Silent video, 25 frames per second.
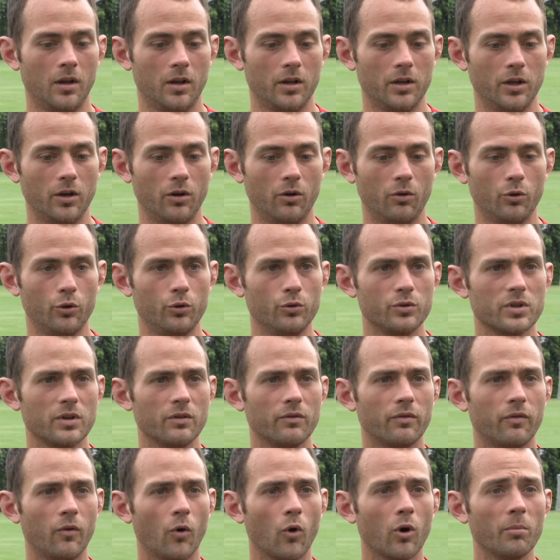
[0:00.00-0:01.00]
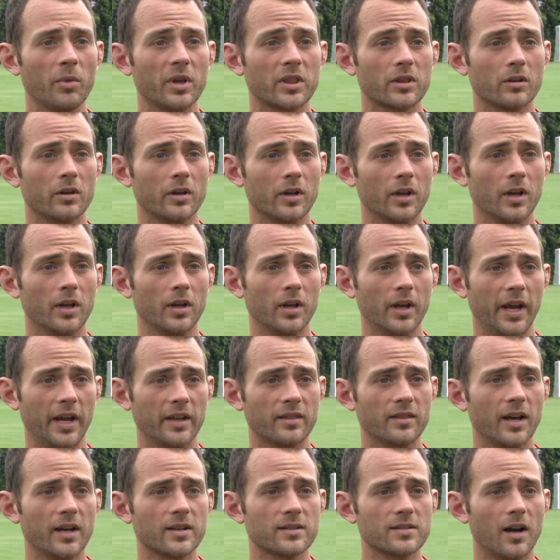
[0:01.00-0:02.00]
you know, who's in form at
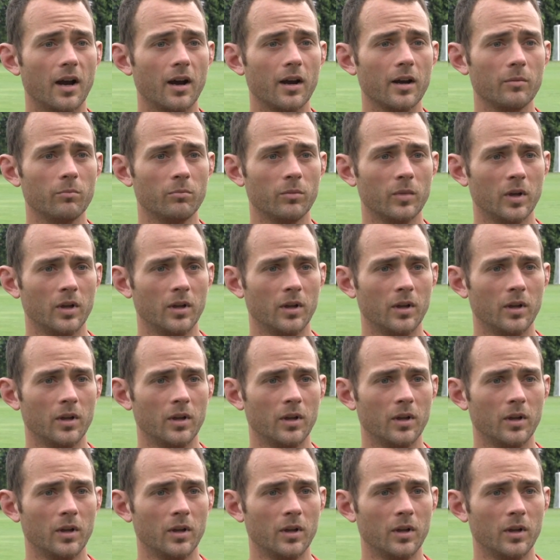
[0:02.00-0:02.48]
that time.